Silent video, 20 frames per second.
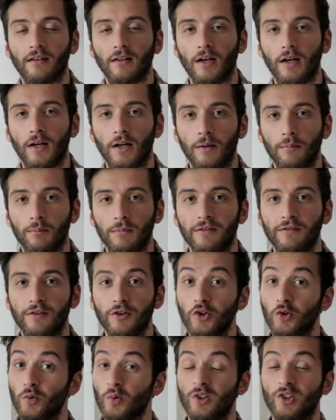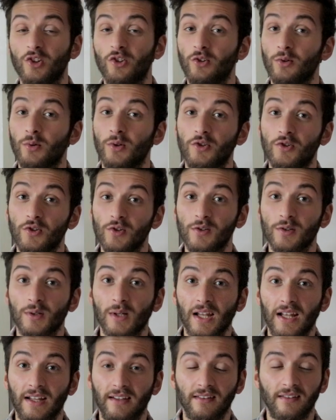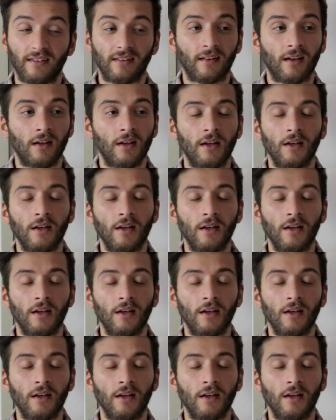Um, if you do want to do a juice cleanse,